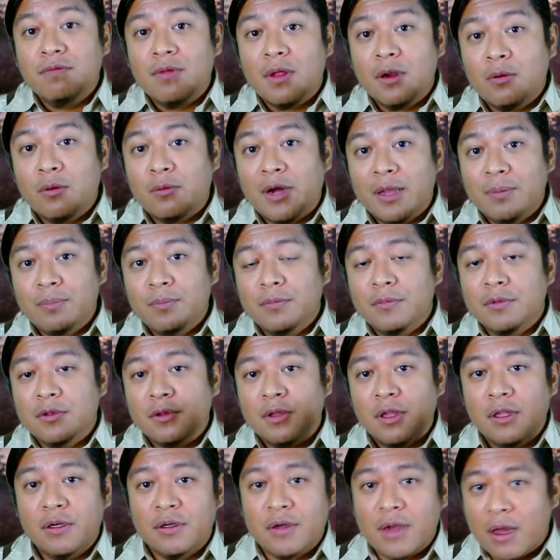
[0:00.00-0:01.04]
a wipe.
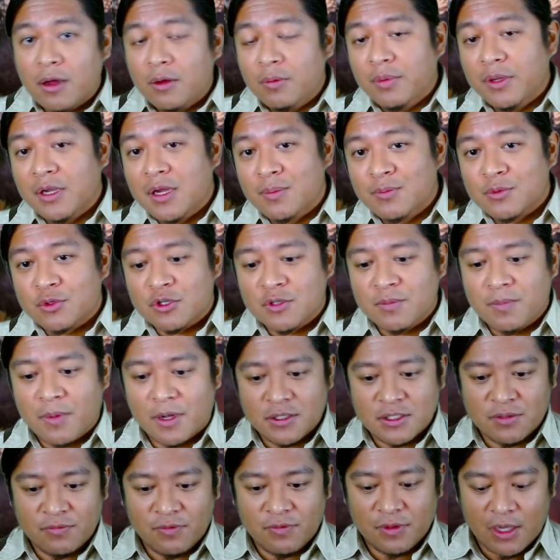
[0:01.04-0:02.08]
Clean it out. Becomes
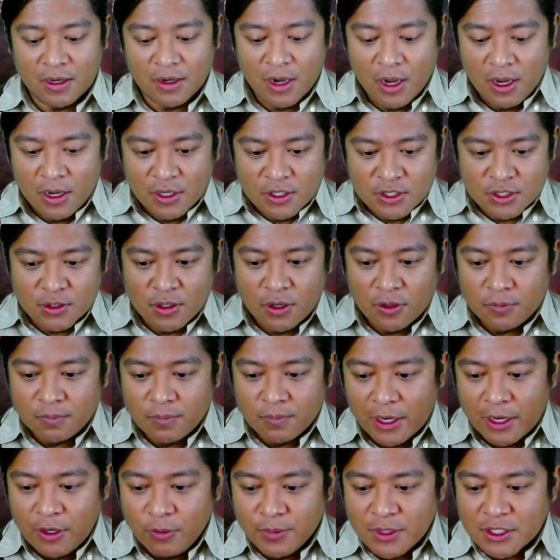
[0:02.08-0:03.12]
responsive again. So I
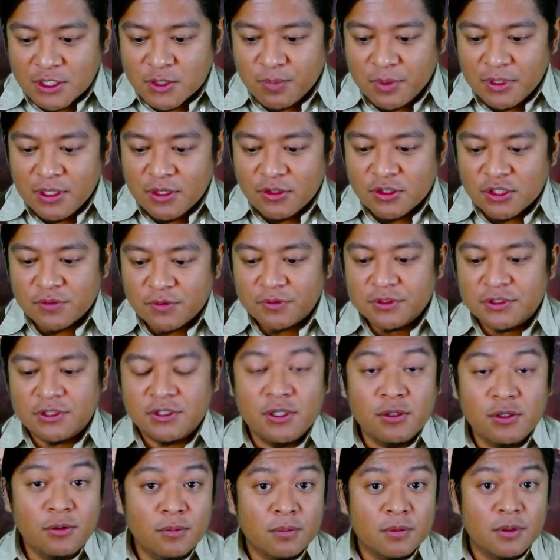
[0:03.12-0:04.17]
hope that's been useful to
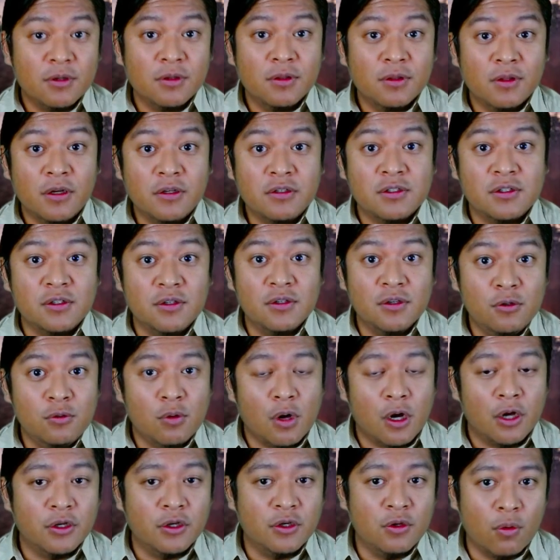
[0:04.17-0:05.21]
you. Good luck to you
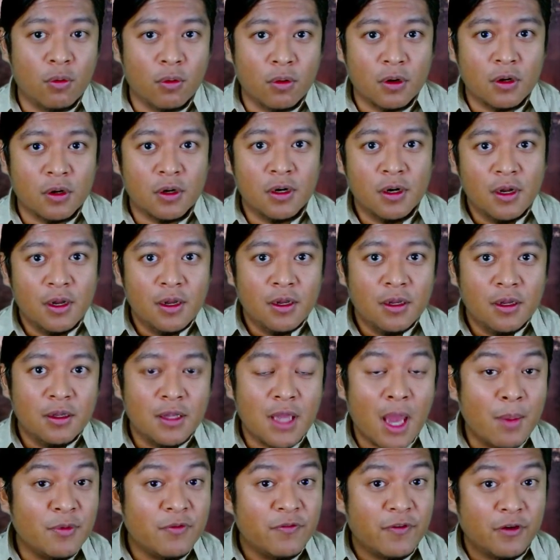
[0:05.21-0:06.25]
on your
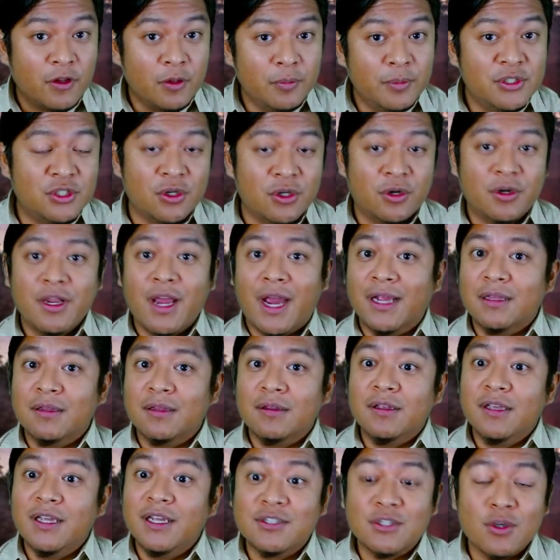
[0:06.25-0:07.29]
game development journey.
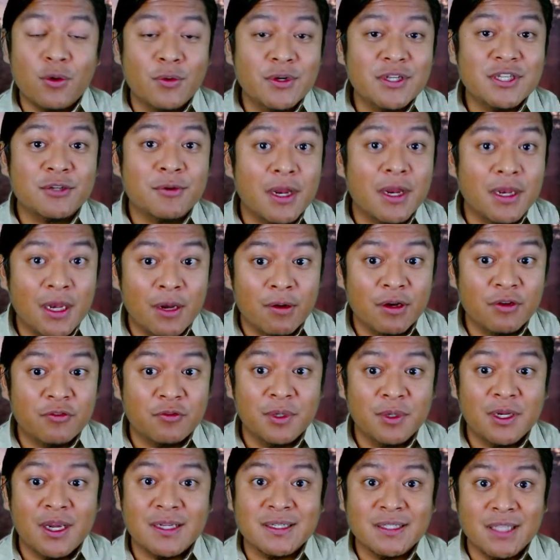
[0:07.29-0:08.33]
It's always great hearing from you
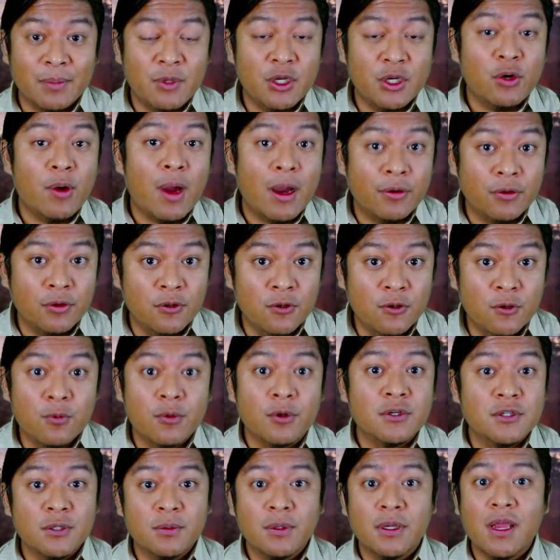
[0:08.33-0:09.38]
guys. Let me know how you are
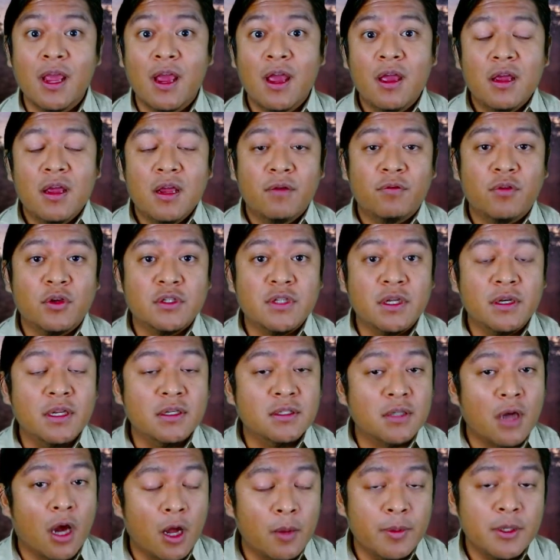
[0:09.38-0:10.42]
doing. If there's any
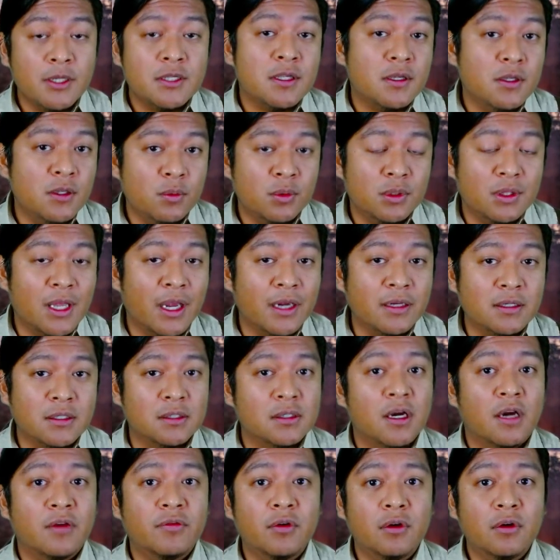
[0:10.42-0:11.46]
topics that you would like to
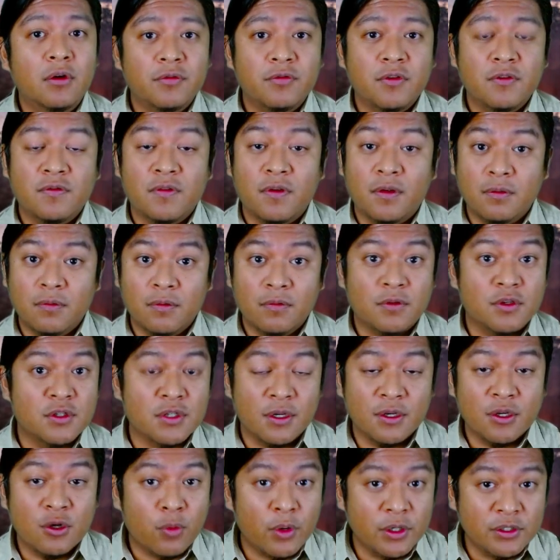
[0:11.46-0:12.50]
cover, if there's any
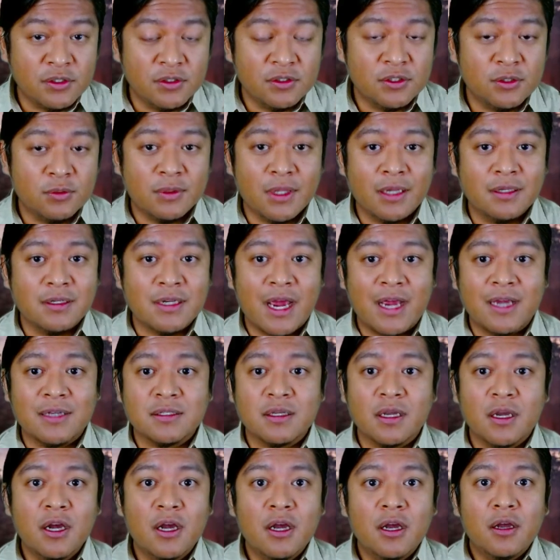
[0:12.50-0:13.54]
questions you would like to ask,
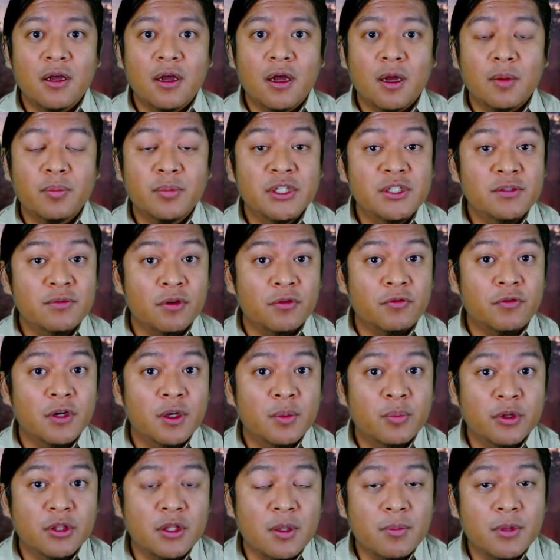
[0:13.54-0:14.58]
please feel free to
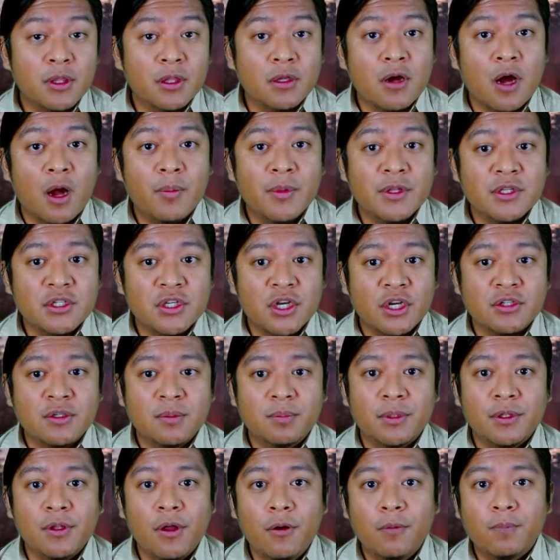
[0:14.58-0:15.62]
put them in the comments section
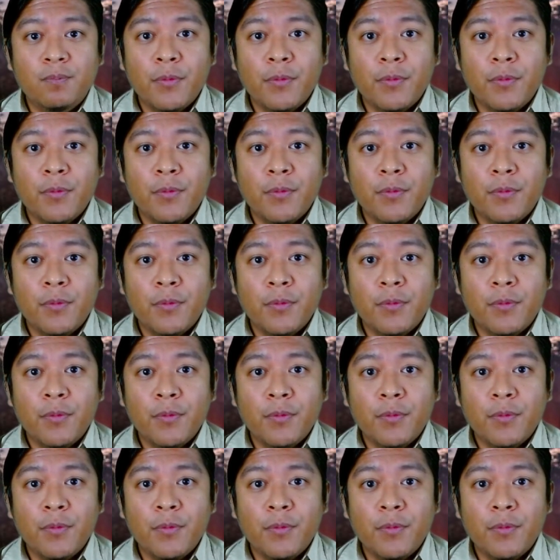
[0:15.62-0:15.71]
below.